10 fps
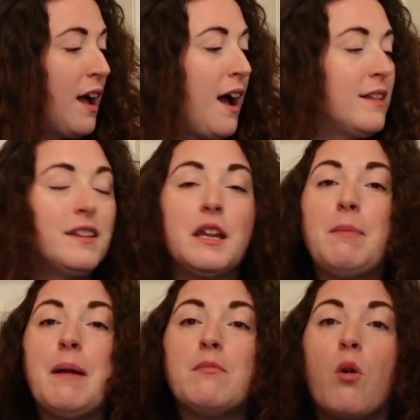a little
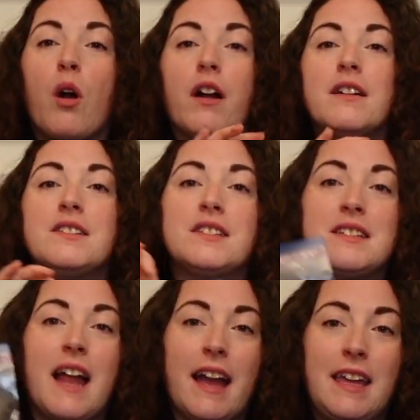bit more
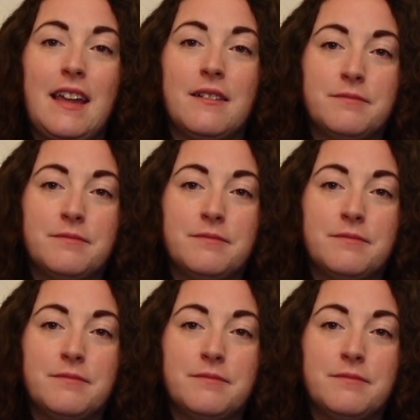snacky,